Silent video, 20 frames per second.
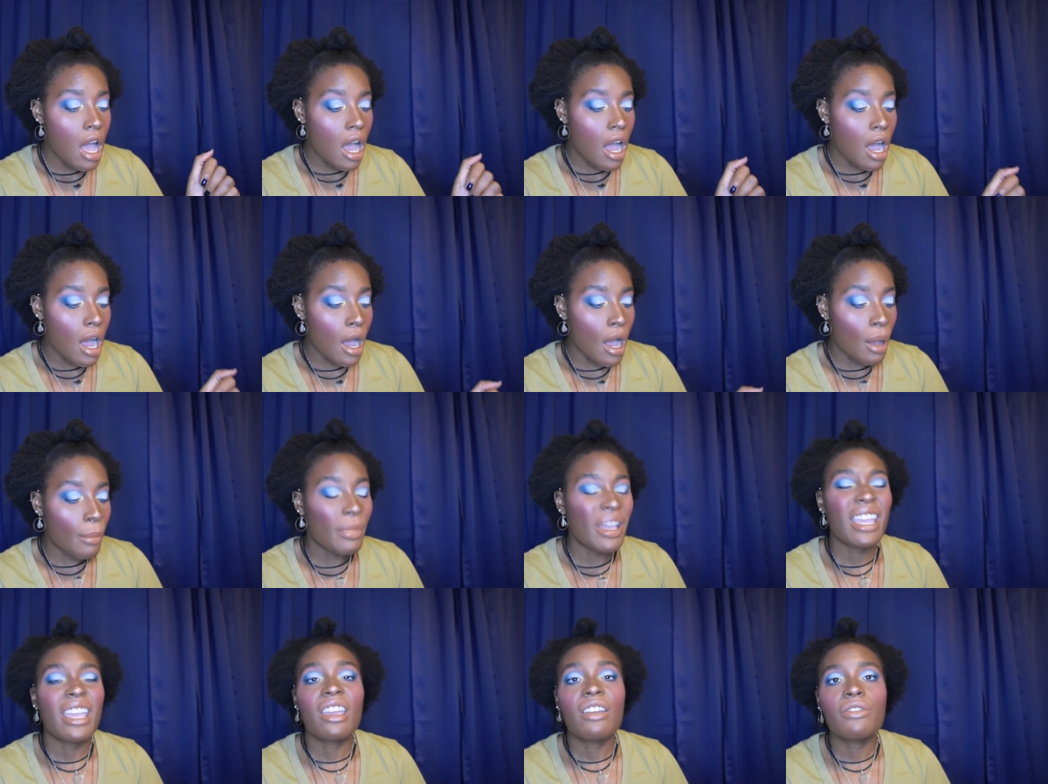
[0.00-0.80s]

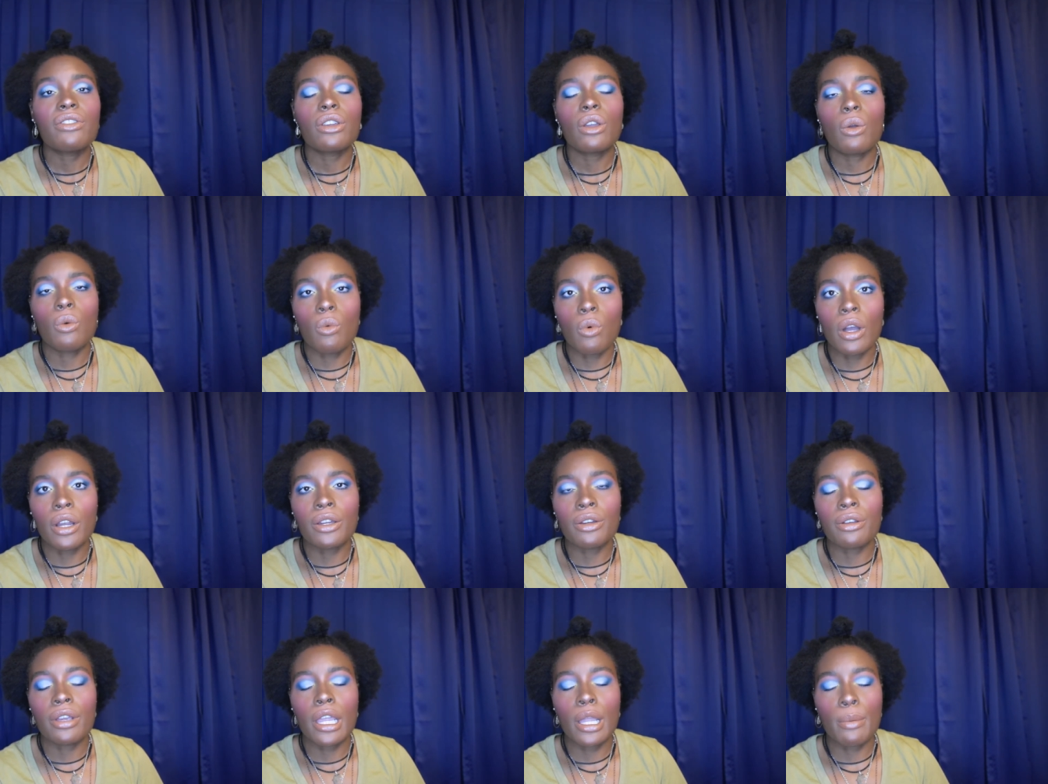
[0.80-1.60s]
um, if you're
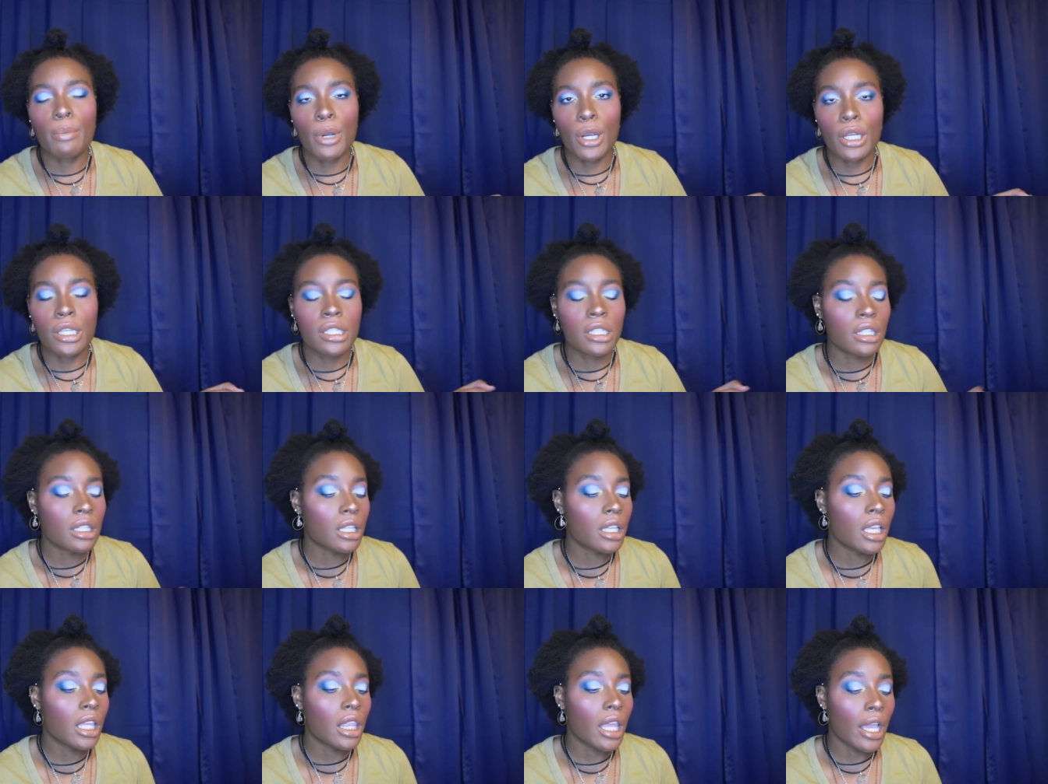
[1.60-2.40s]
wondering
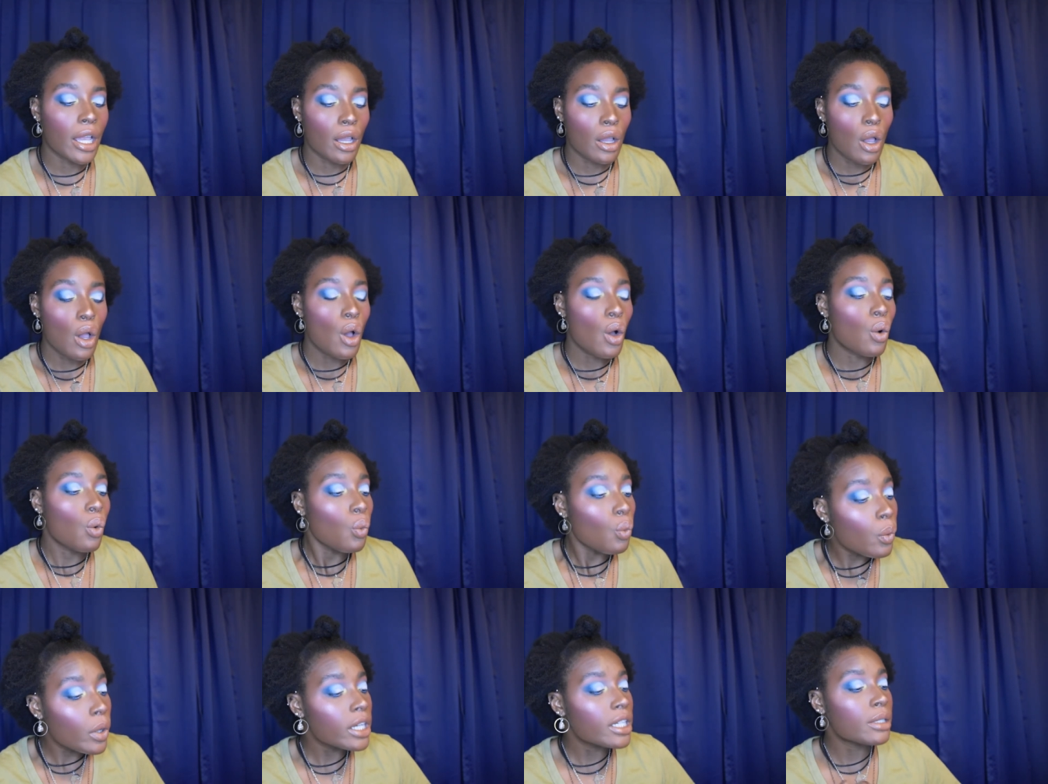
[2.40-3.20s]
personally like
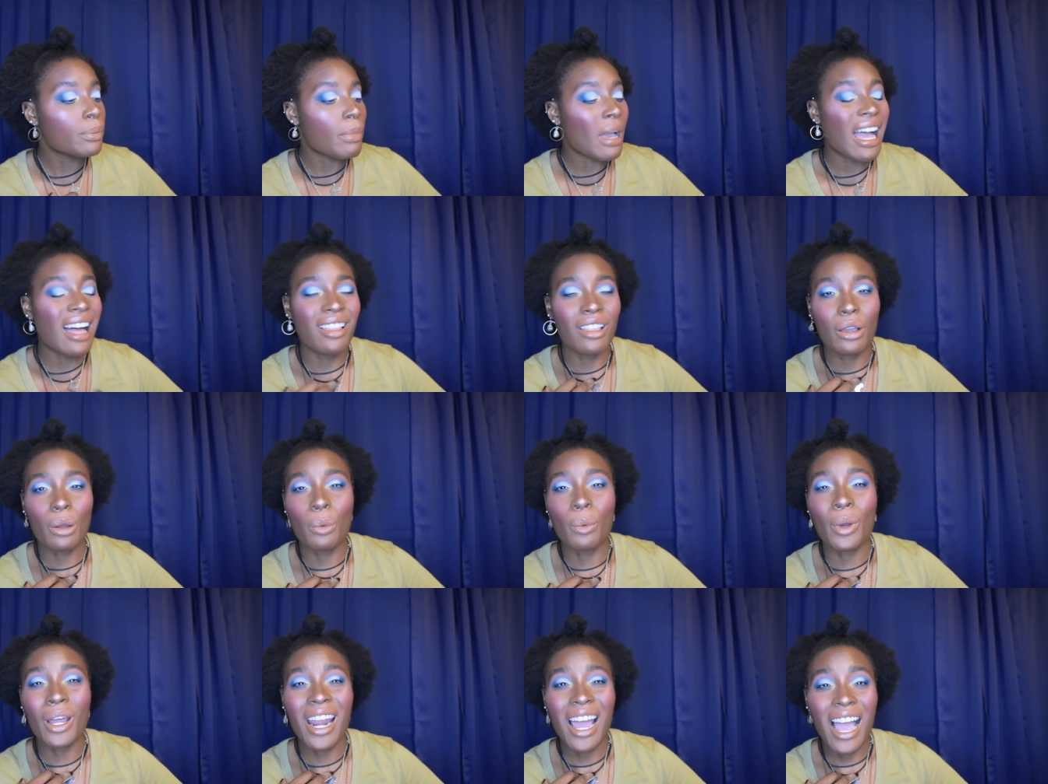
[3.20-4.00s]
which palette would